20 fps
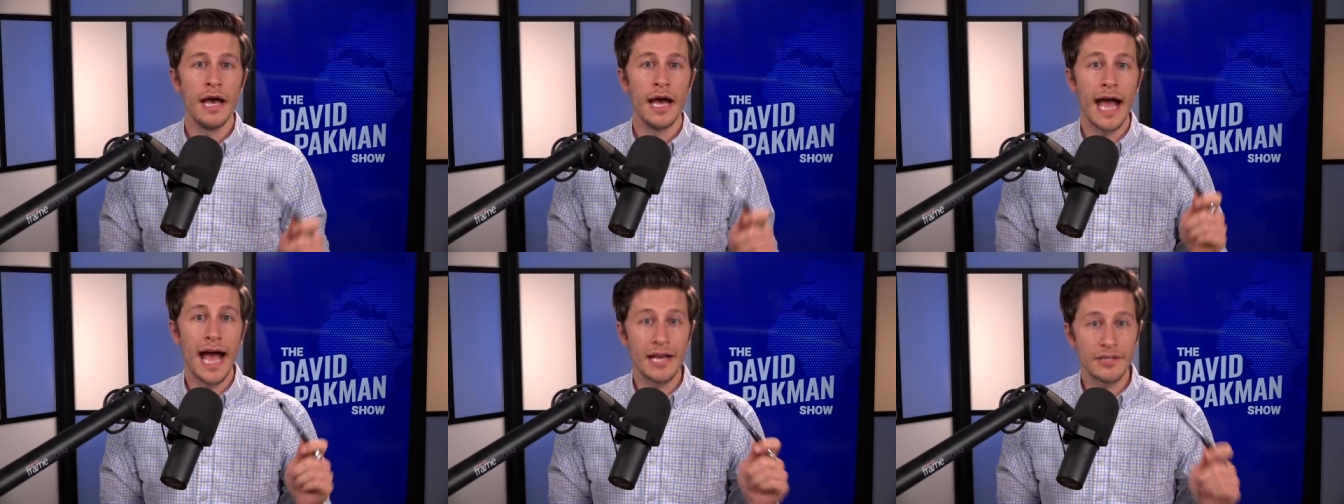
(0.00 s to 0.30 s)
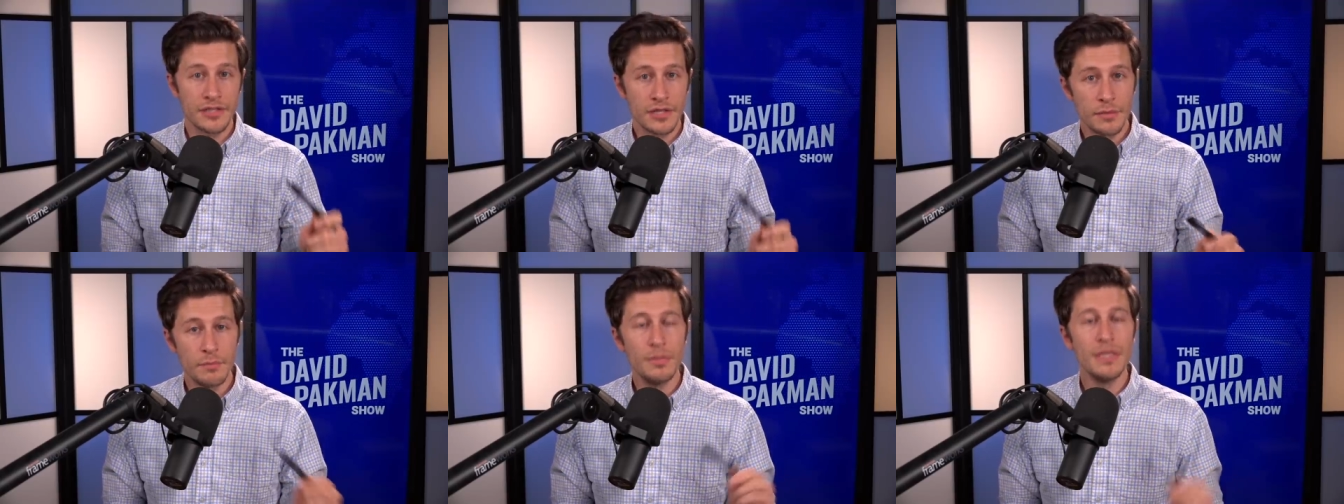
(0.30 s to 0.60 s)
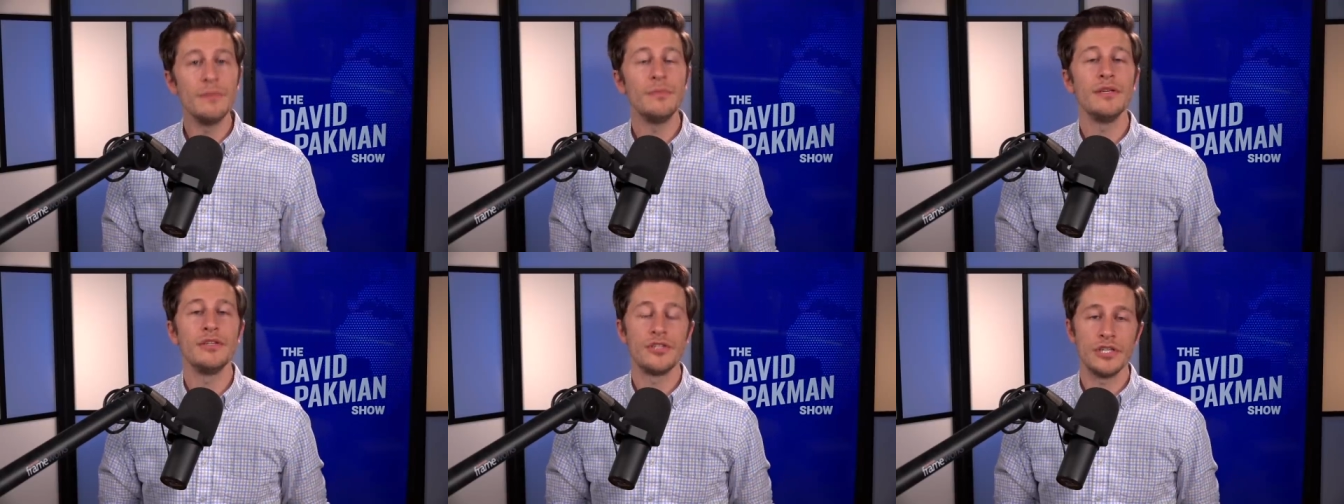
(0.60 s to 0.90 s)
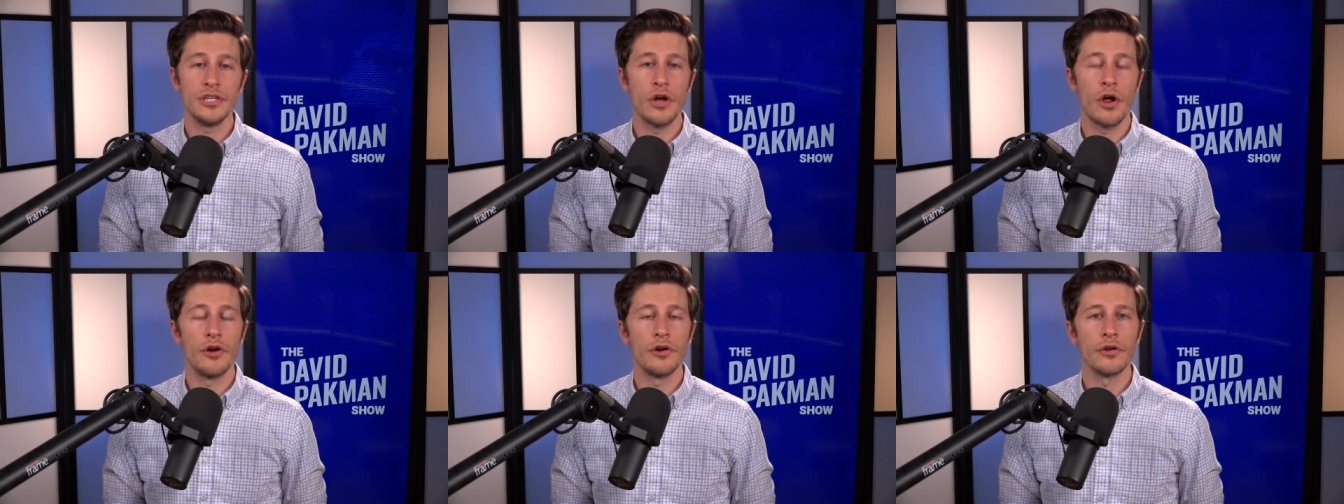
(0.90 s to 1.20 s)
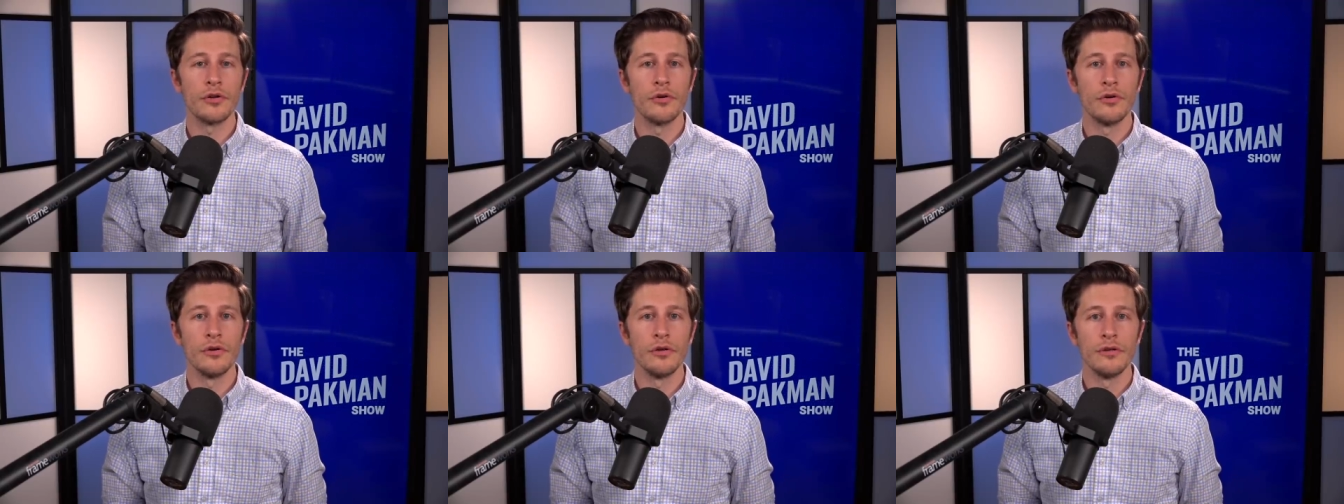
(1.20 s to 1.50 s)
As the BBC
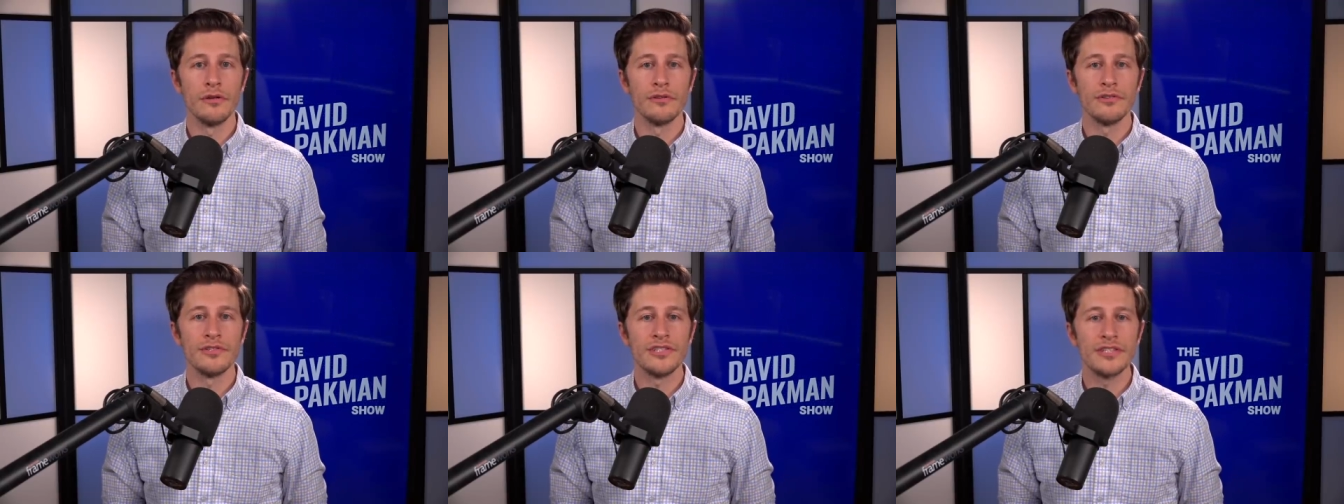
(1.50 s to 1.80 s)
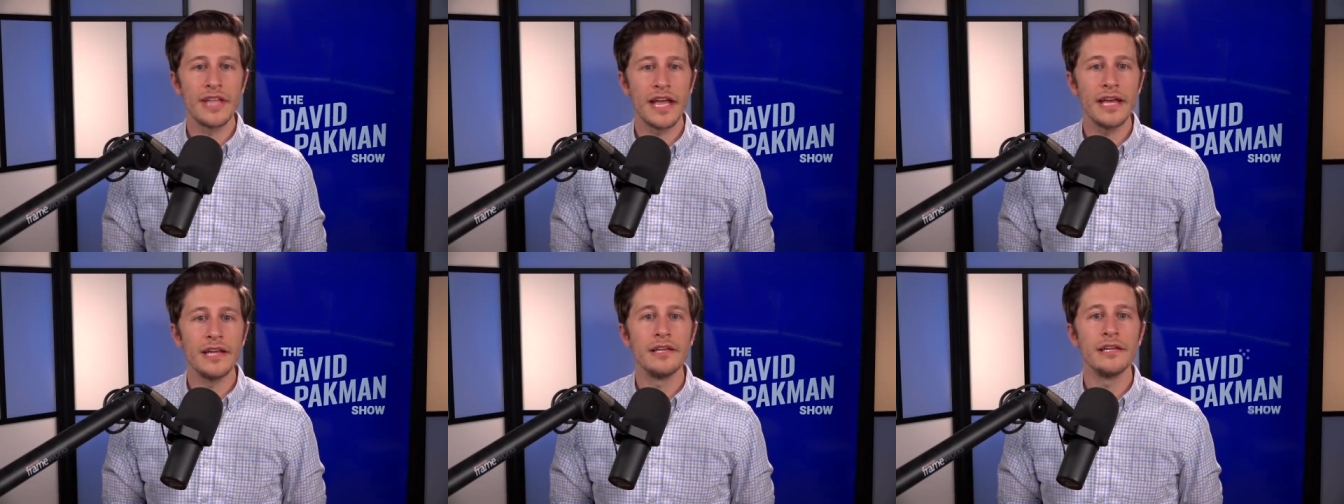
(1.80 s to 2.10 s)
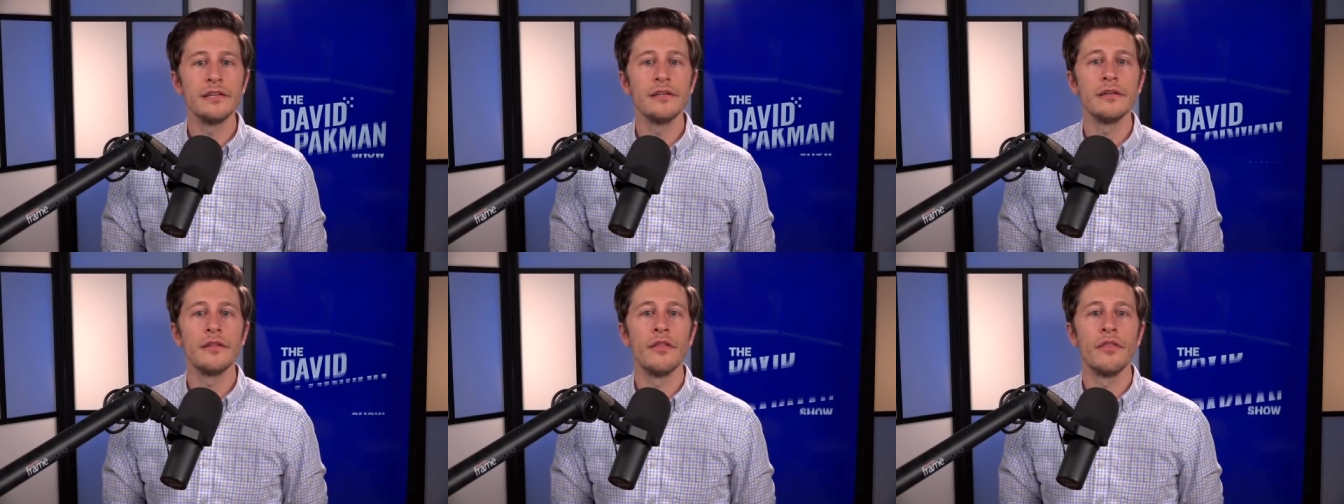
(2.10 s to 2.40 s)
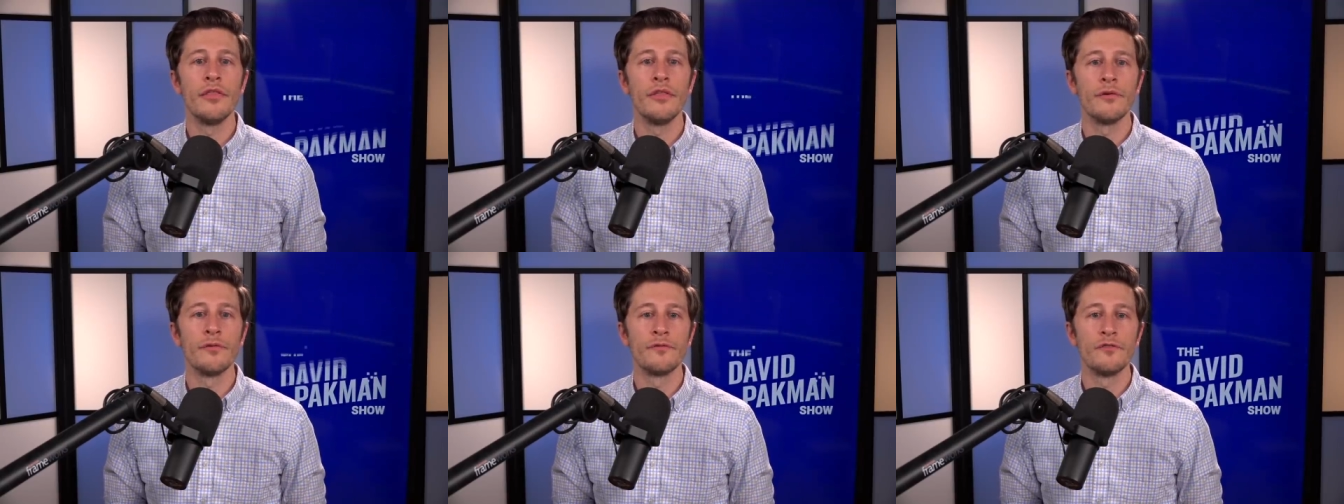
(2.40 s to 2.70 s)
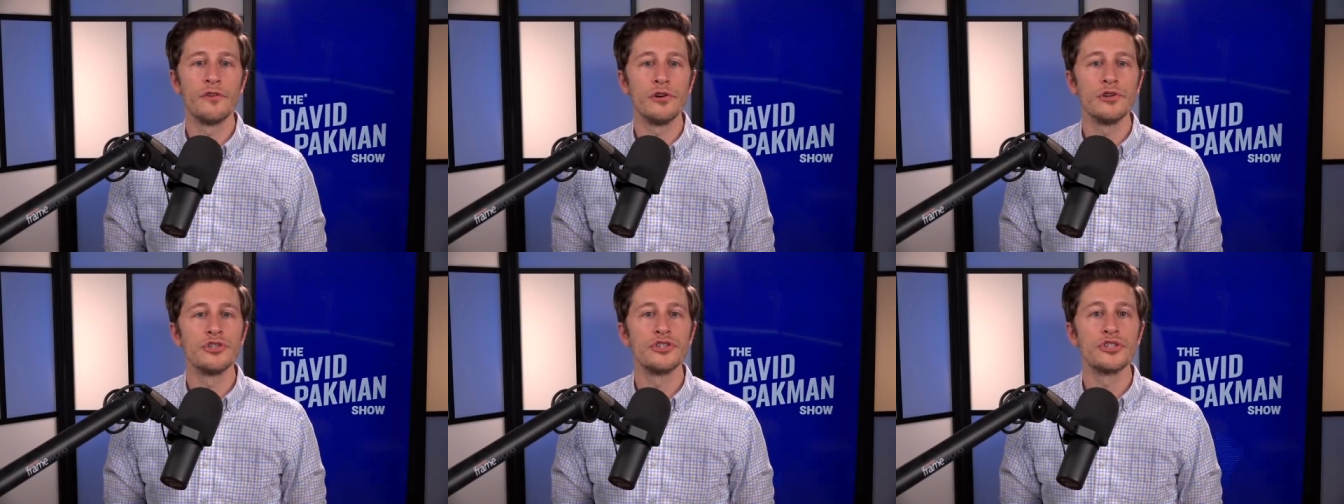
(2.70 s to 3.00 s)
article stated, the
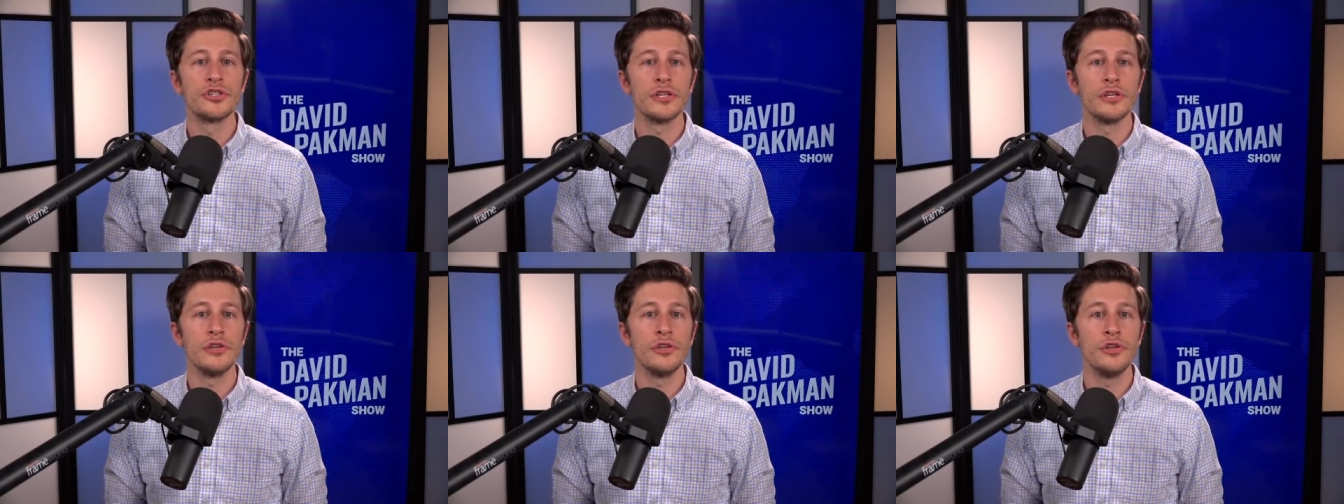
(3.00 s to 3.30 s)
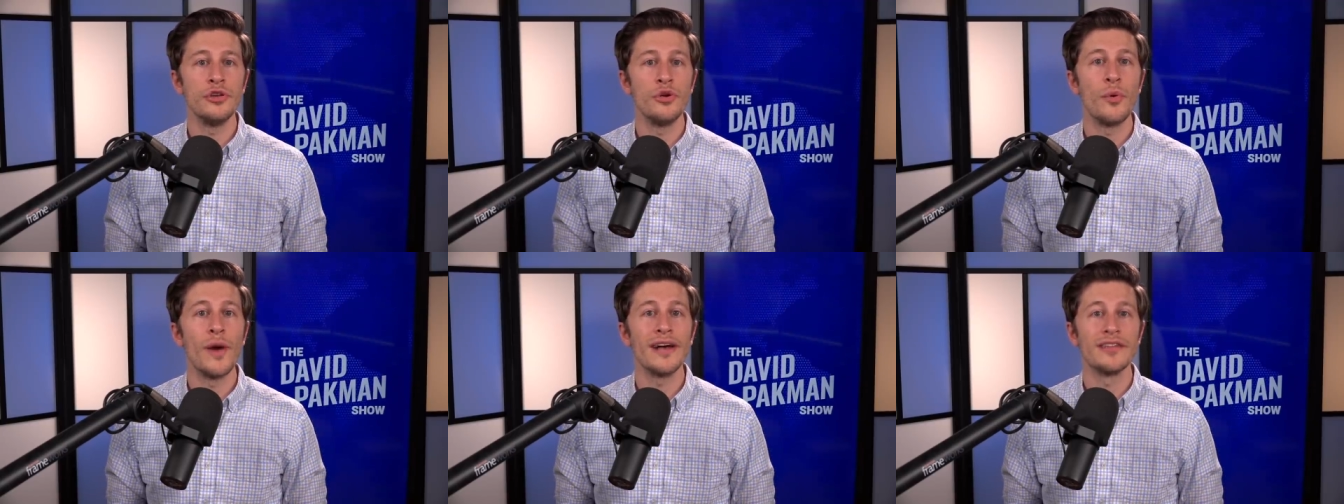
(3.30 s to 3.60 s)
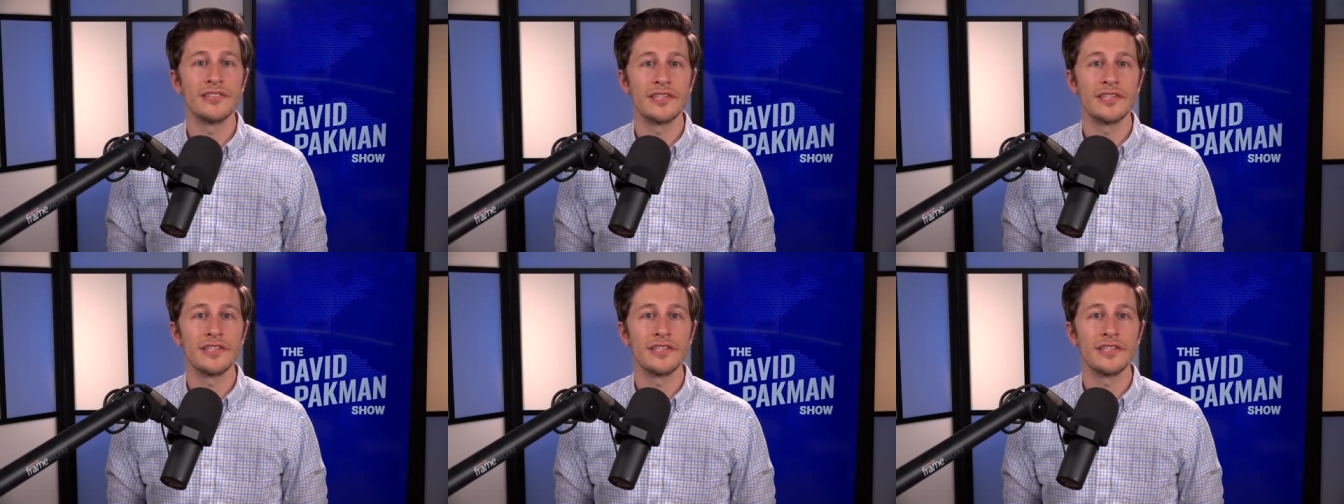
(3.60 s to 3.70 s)
first US